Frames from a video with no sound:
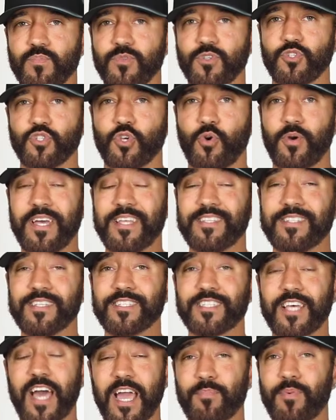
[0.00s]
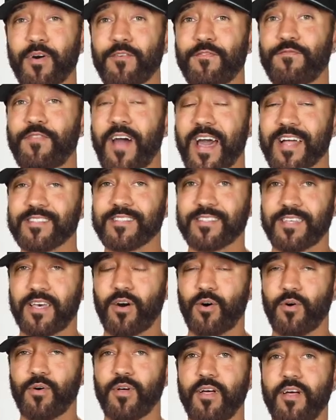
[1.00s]
So it's a type of fat
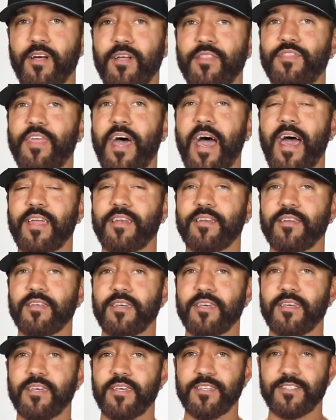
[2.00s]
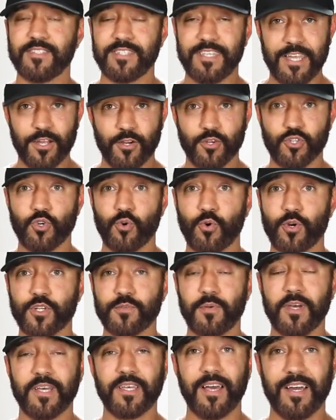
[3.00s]
cell that is geared towards,
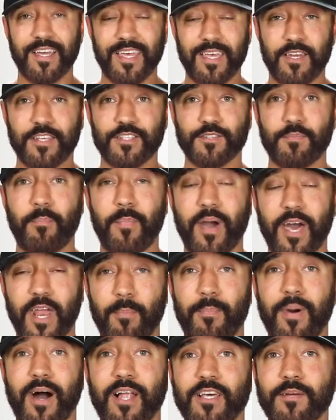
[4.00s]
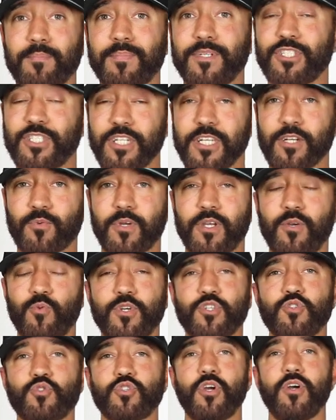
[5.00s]
again, its metabolic machinery,
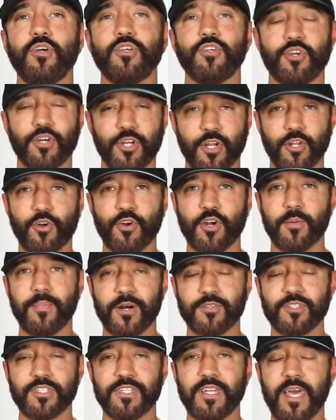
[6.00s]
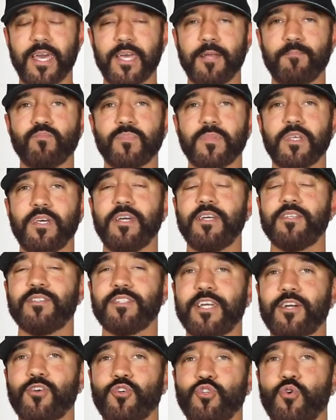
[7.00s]
which you're going to learn about today, is
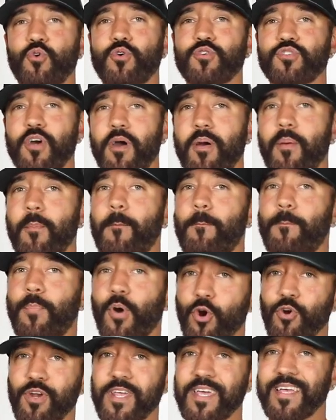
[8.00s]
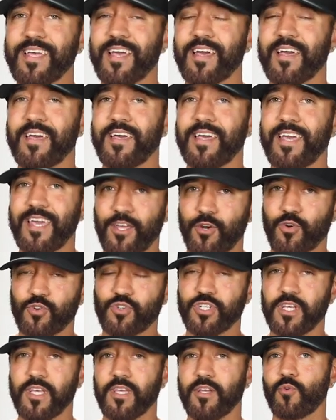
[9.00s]
geared towards burning
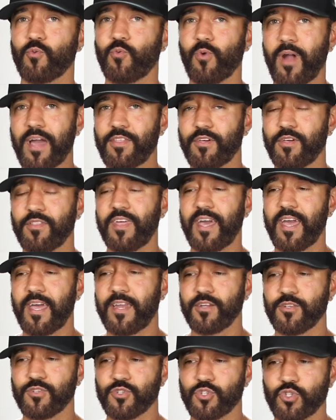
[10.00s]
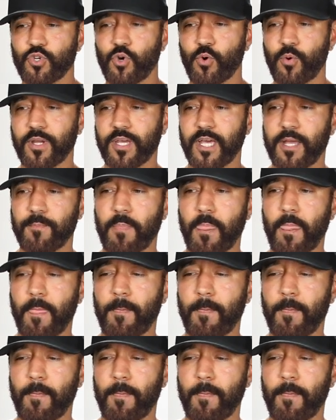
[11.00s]
energy rather than storing it.